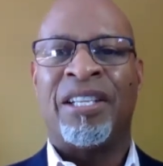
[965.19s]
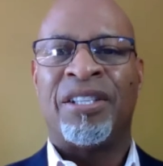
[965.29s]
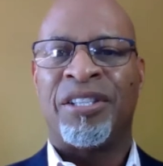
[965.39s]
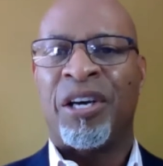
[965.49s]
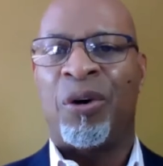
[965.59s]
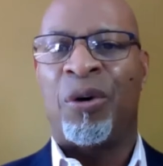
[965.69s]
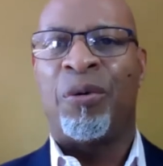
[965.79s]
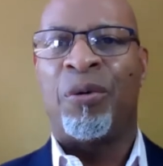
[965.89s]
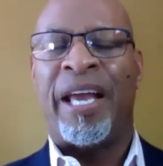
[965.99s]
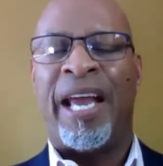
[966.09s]

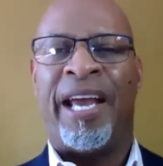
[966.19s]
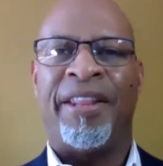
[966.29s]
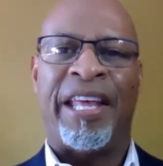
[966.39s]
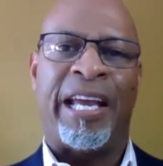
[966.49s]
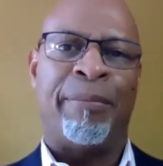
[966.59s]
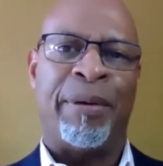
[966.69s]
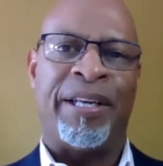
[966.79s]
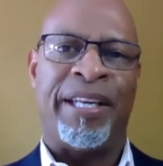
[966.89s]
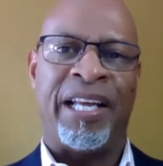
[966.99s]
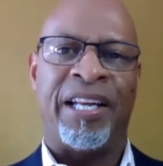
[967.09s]
So, and they have been
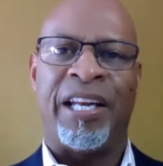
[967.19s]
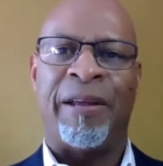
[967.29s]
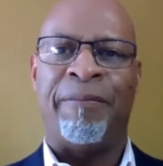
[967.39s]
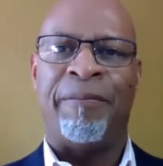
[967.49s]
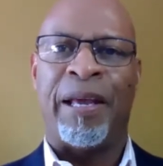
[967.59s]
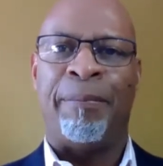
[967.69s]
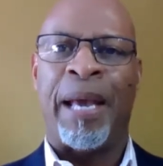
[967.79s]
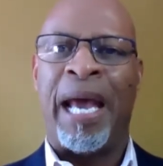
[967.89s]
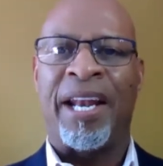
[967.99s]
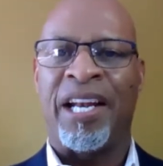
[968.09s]
dealing and, and
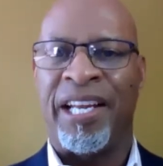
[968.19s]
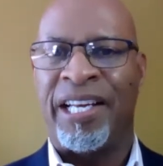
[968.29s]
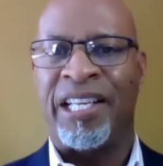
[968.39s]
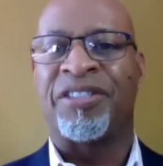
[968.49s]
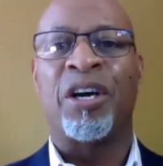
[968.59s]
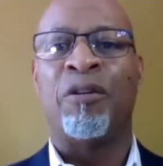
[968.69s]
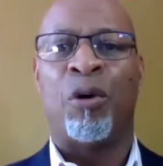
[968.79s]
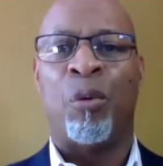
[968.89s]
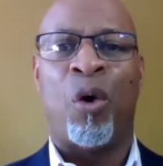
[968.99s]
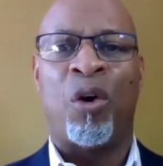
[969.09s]
battling in
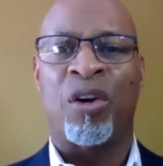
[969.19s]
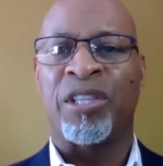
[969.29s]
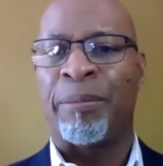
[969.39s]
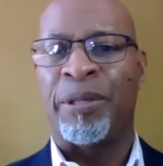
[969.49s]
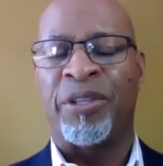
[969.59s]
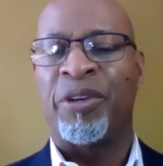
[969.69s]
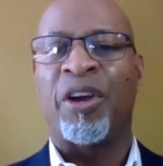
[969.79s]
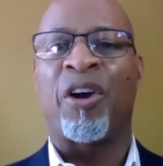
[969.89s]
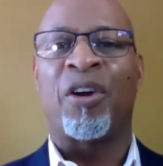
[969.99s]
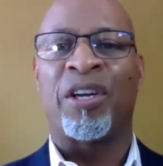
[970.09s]
civil wars up until the
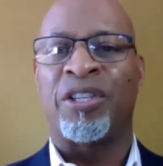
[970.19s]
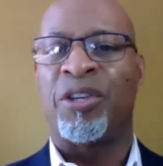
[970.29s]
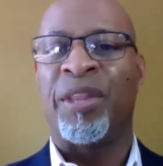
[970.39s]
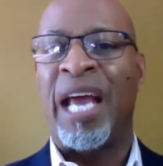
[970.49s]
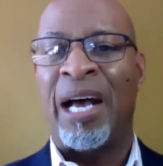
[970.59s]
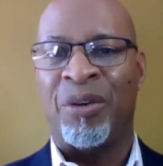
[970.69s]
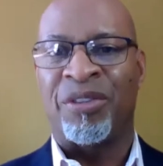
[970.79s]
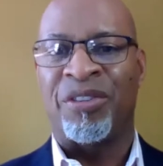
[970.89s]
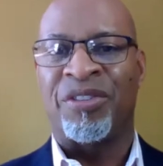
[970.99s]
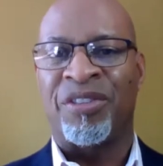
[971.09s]
early two
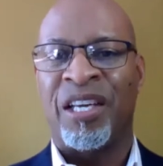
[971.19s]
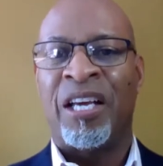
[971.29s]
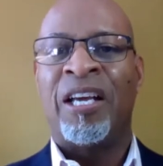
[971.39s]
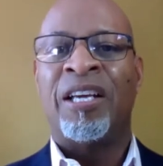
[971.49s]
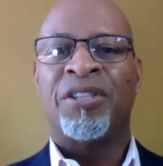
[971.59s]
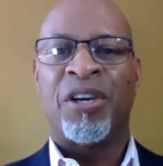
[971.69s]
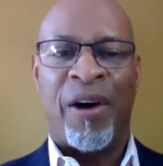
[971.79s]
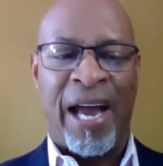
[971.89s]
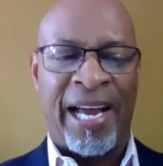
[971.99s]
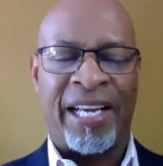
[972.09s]
thousands. So
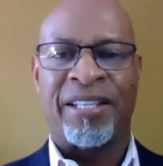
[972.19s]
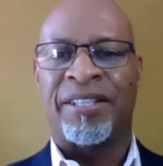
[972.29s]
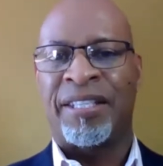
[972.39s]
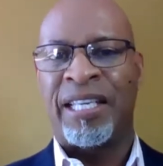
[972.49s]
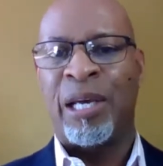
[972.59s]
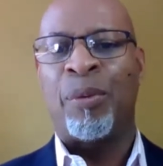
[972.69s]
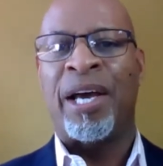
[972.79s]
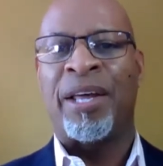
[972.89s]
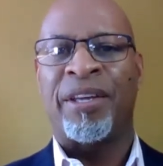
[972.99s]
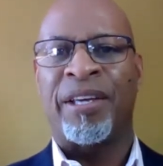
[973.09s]
I can see why
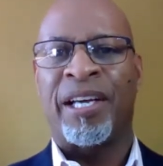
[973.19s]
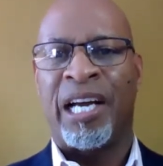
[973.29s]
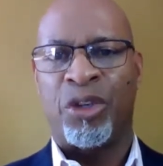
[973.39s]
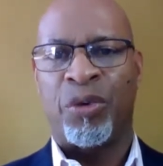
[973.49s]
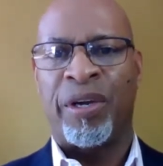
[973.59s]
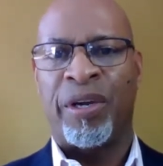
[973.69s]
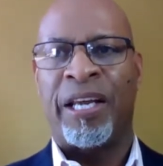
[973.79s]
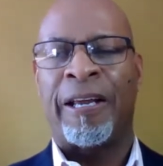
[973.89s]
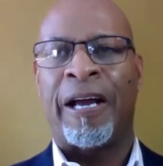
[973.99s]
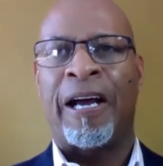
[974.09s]
the country
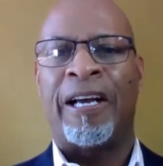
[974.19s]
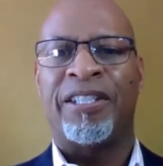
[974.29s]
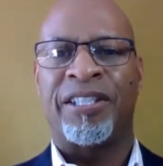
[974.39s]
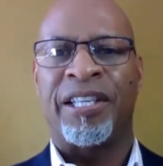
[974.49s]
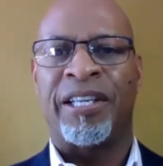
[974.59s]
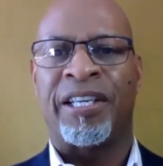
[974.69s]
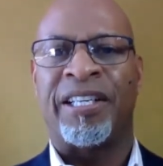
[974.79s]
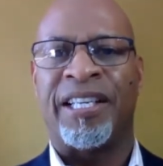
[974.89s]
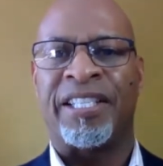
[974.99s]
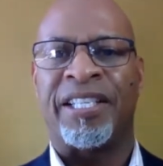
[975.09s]
uh, is in the
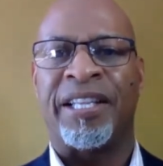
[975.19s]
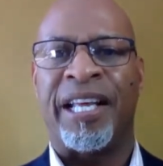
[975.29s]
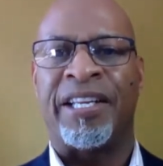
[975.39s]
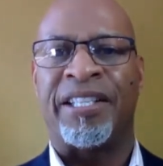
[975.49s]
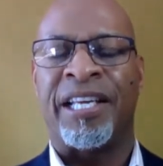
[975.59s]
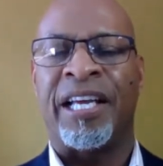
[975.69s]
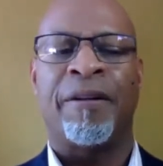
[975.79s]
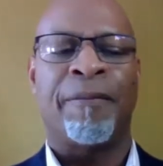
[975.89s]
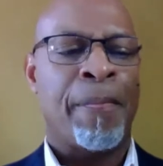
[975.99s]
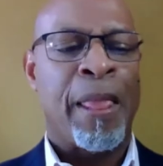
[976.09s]
condition that it's
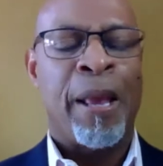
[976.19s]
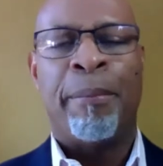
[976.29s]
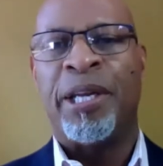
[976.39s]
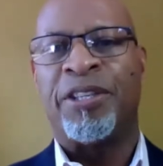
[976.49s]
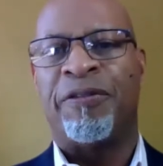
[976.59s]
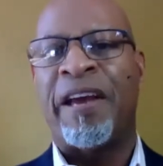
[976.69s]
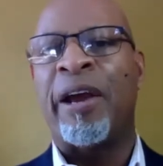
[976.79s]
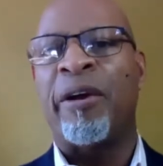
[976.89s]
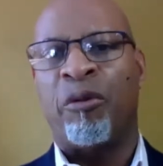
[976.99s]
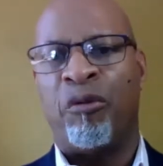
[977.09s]
in, but it's
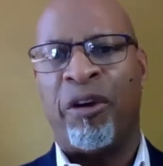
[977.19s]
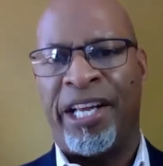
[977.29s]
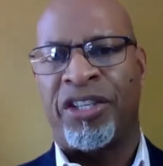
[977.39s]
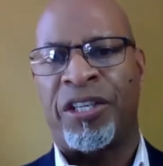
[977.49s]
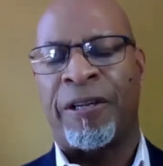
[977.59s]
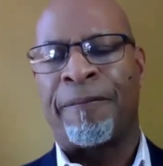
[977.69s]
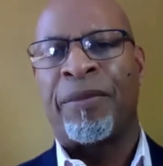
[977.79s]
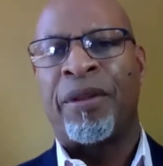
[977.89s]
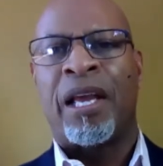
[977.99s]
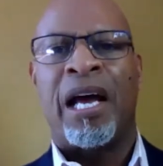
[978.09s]
very rich.
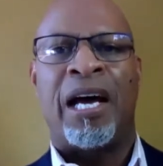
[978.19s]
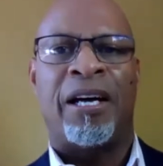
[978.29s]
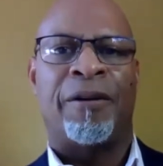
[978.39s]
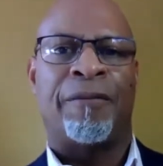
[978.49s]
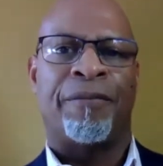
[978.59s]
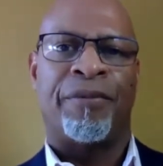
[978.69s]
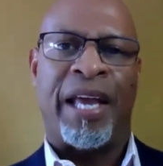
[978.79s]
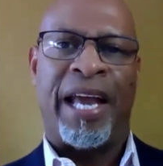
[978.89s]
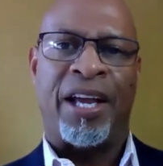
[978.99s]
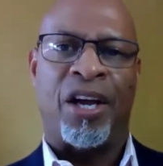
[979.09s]
Um,
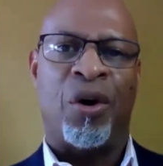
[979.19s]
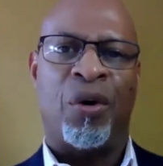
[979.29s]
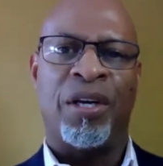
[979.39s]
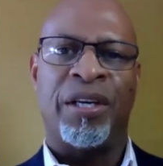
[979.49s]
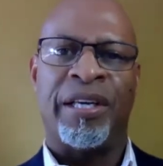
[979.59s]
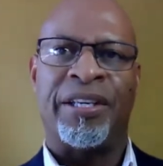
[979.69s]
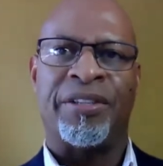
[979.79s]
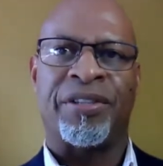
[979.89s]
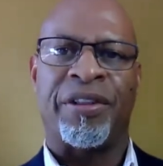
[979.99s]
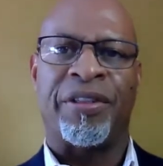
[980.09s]
Angola
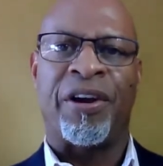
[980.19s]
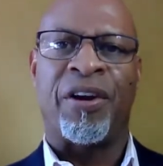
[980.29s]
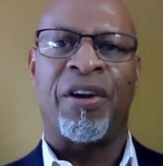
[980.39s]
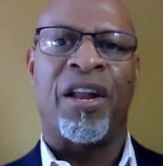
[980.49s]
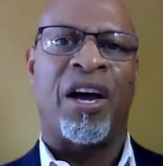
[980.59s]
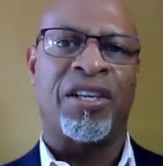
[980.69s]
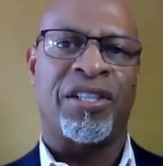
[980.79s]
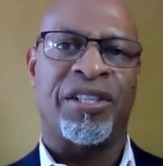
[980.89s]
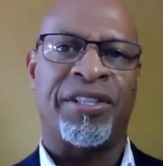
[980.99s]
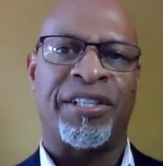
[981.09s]
is the third
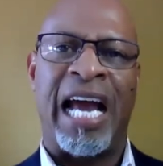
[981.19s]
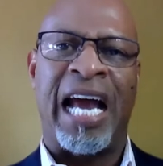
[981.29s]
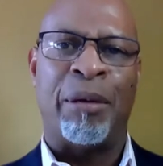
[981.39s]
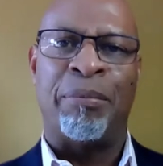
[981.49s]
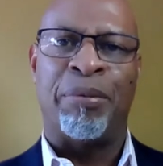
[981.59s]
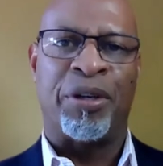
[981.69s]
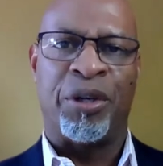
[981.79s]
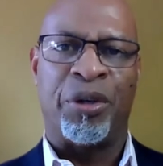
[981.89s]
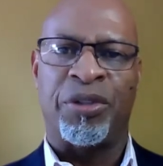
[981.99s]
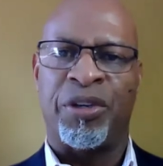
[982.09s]
largest diamond
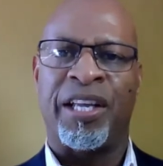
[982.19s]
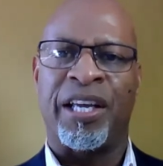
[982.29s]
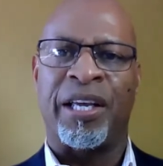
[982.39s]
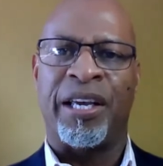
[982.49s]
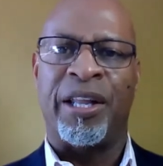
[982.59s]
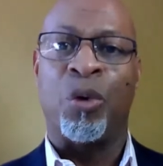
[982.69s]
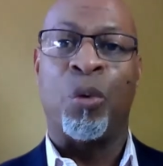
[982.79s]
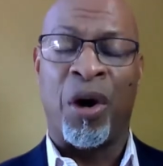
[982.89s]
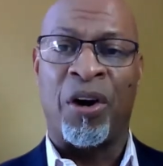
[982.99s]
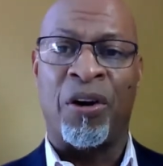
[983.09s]
producer in the, in the
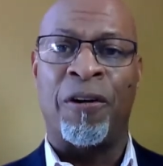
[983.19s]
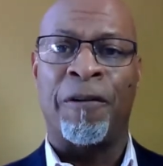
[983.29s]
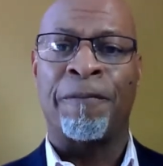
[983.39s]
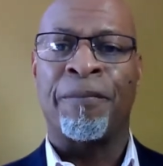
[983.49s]
world.